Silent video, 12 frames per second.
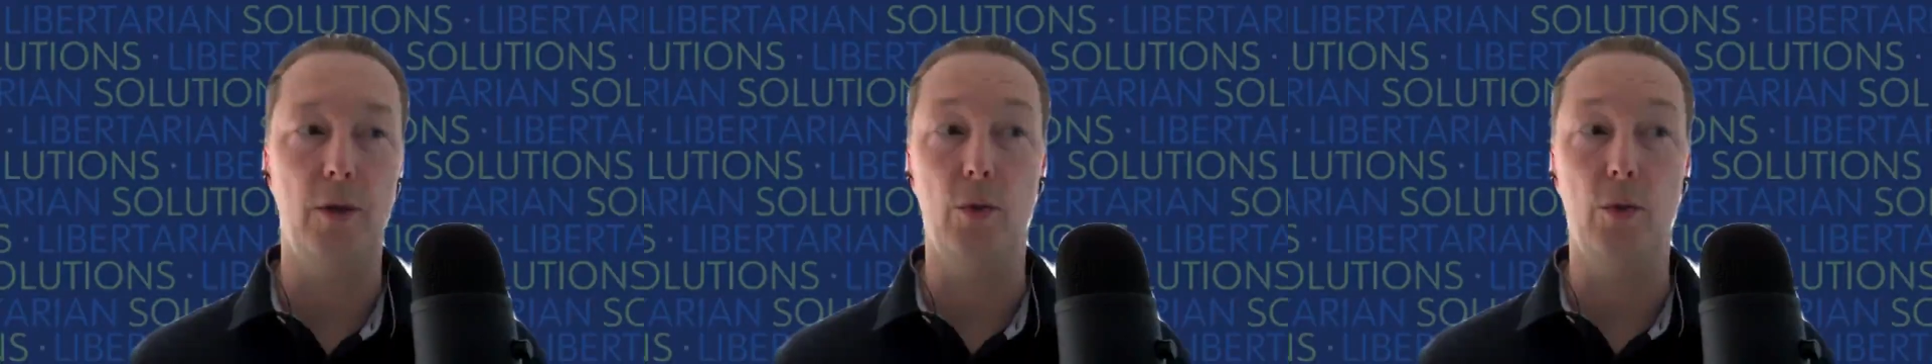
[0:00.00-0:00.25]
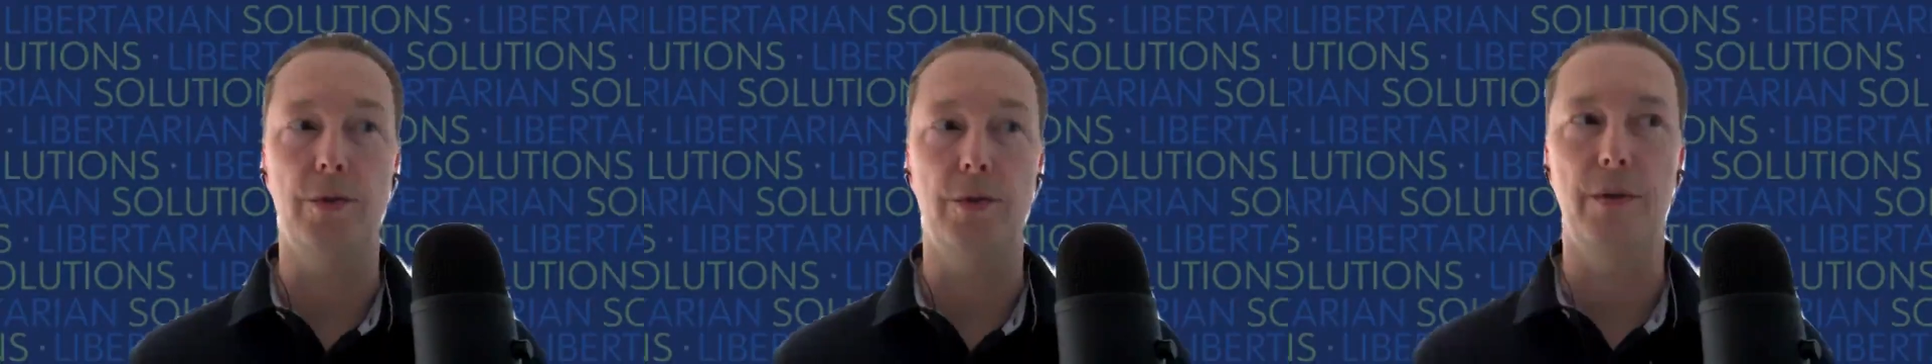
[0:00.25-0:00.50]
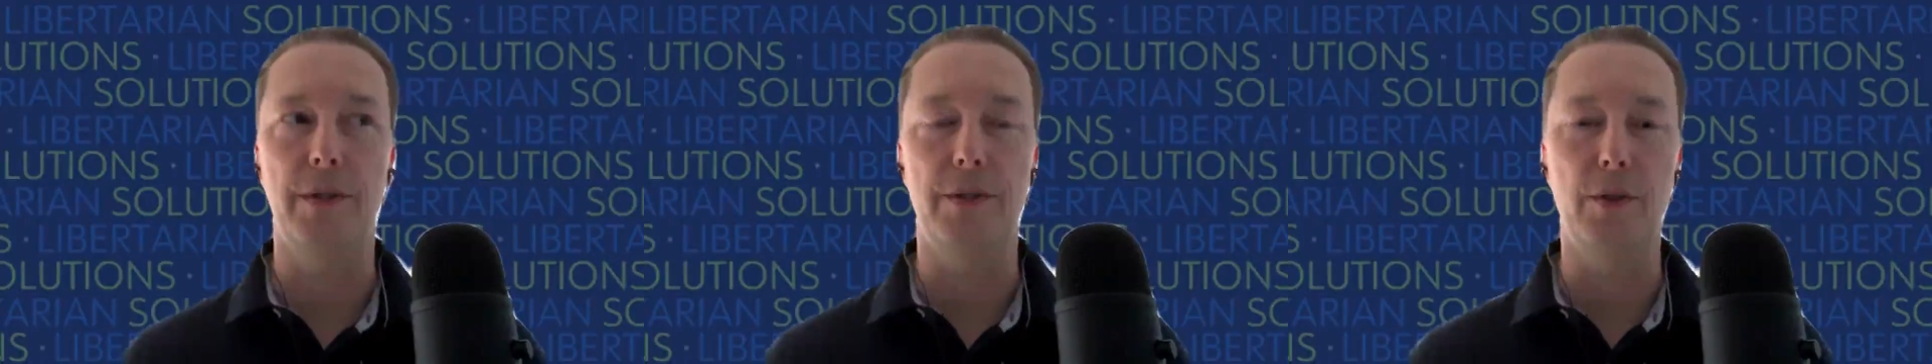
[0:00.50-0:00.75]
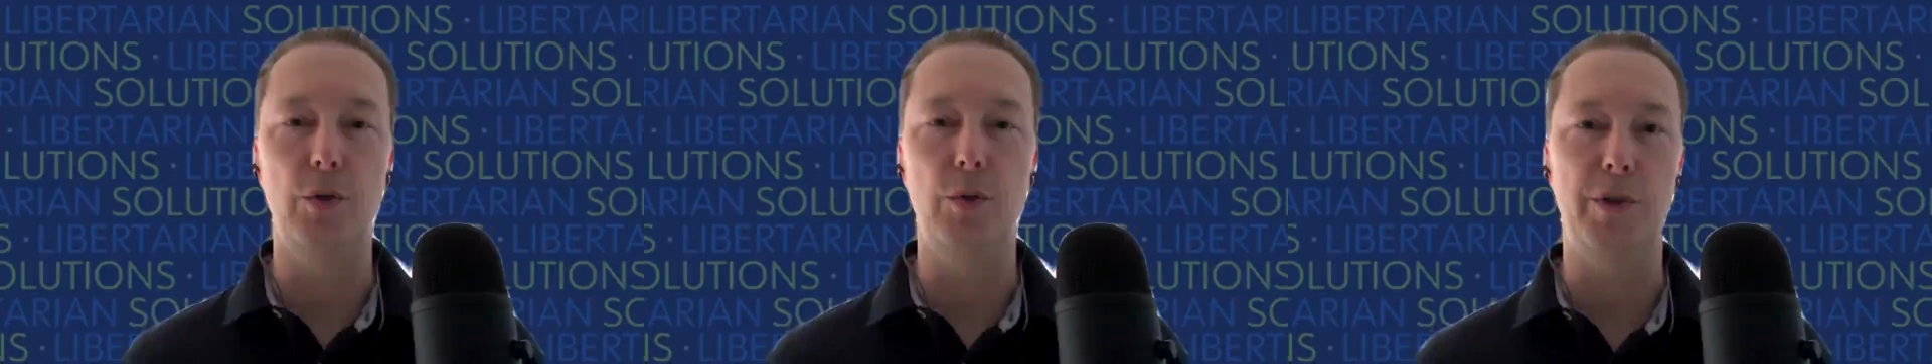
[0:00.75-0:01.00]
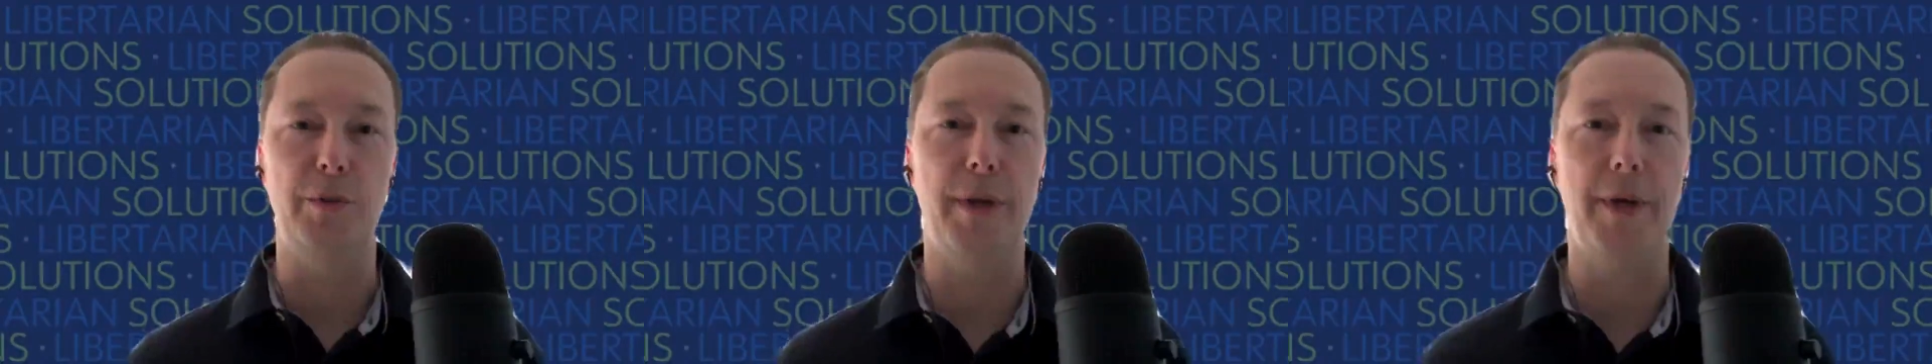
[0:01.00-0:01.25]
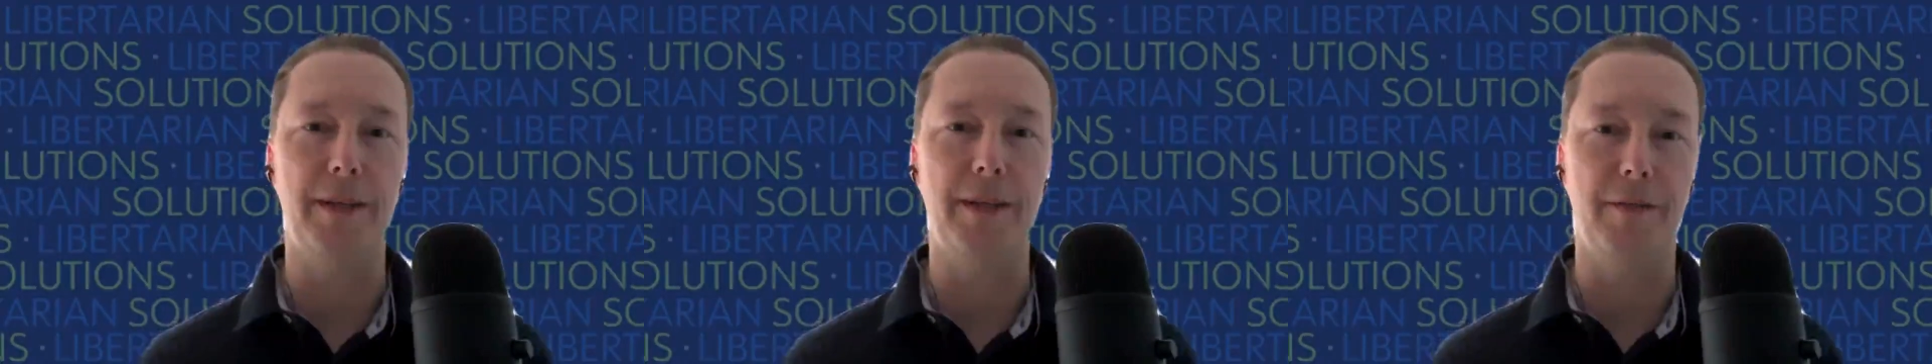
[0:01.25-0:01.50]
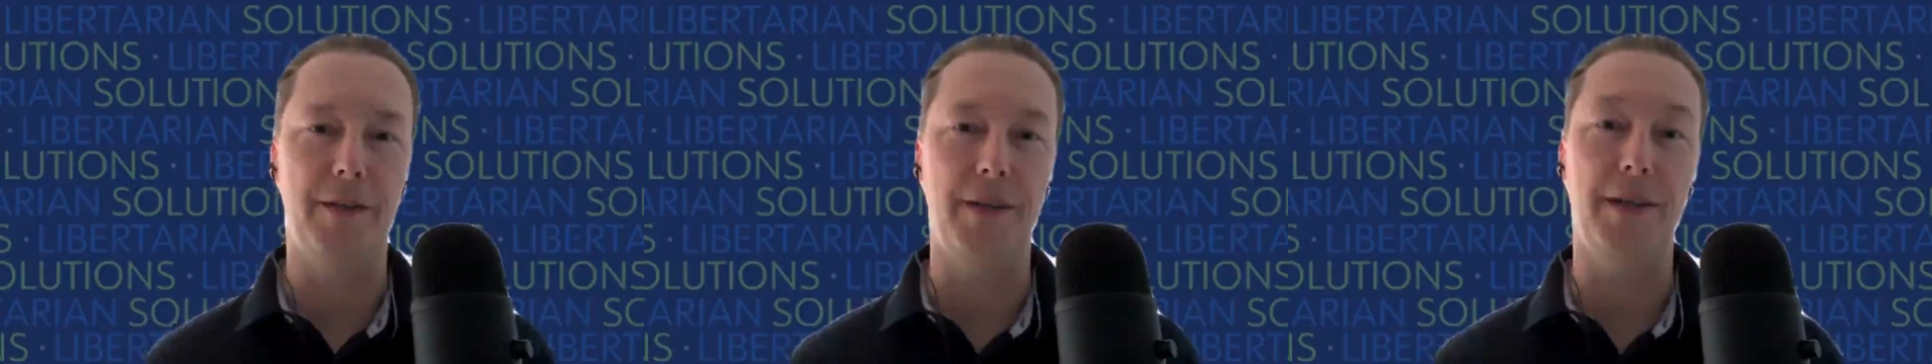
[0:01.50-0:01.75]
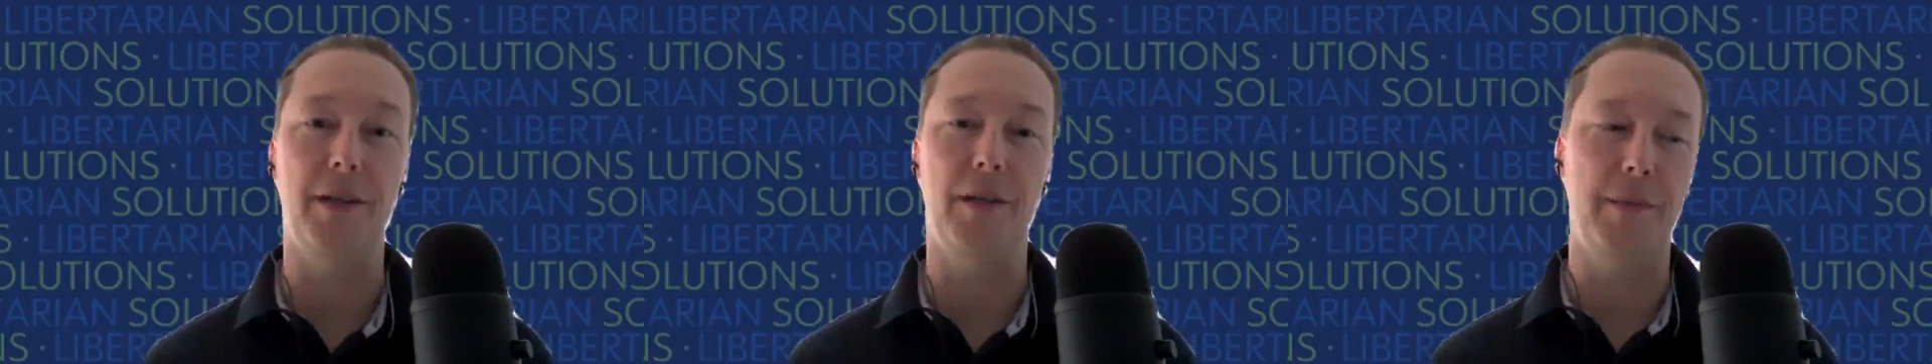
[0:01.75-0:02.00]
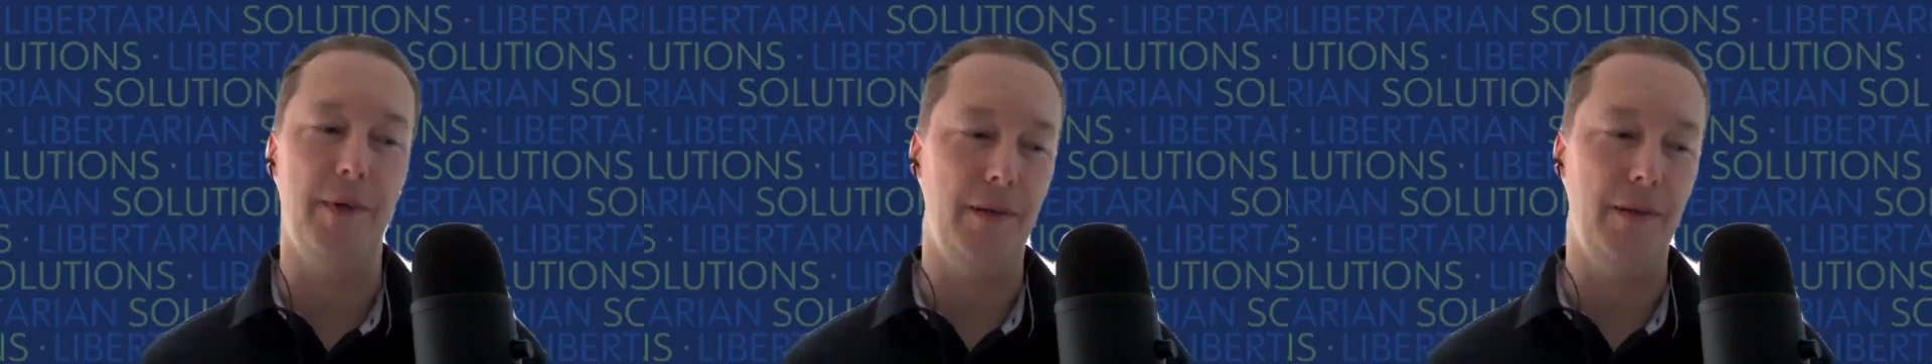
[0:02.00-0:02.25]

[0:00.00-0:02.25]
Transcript: oh, it's this new perspective, thinking